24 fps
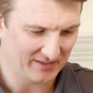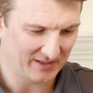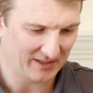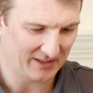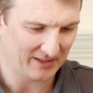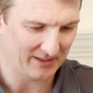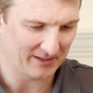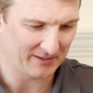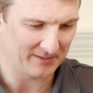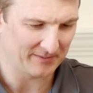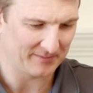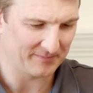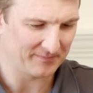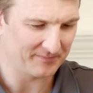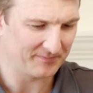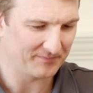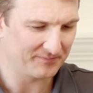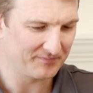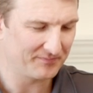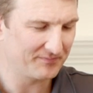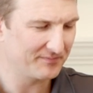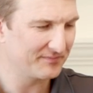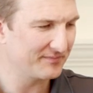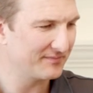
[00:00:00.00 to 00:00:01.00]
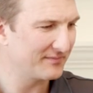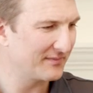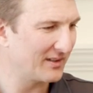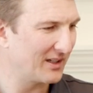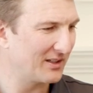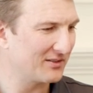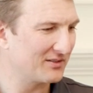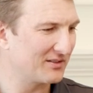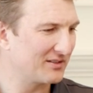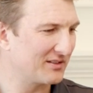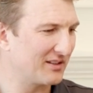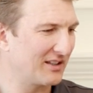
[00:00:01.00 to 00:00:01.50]

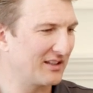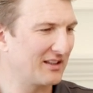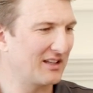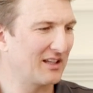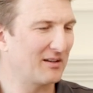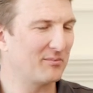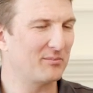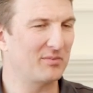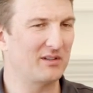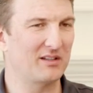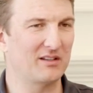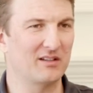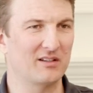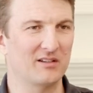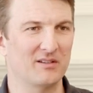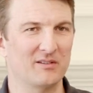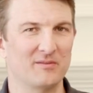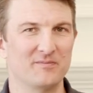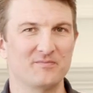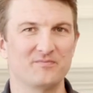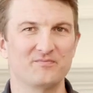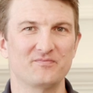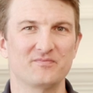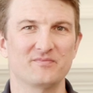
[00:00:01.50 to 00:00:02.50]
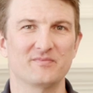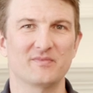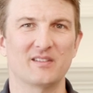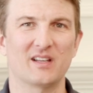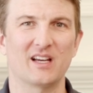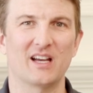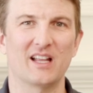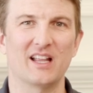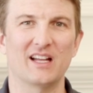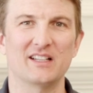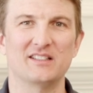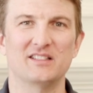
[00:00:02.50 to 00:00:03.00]
I'll just let that be there.
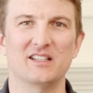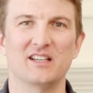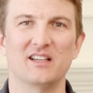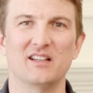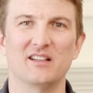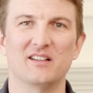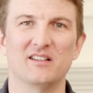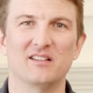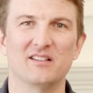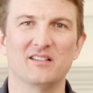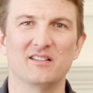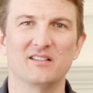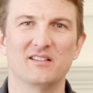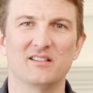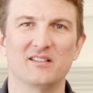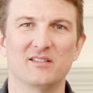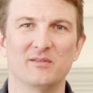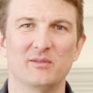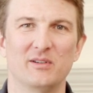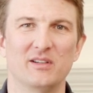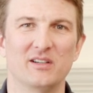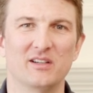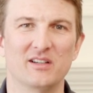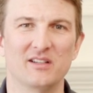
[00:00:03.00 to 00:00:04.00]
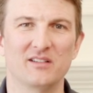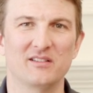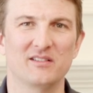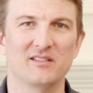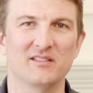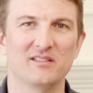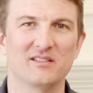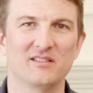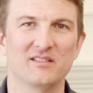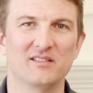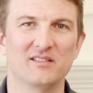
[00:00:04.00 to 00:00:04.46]
That's it. We good?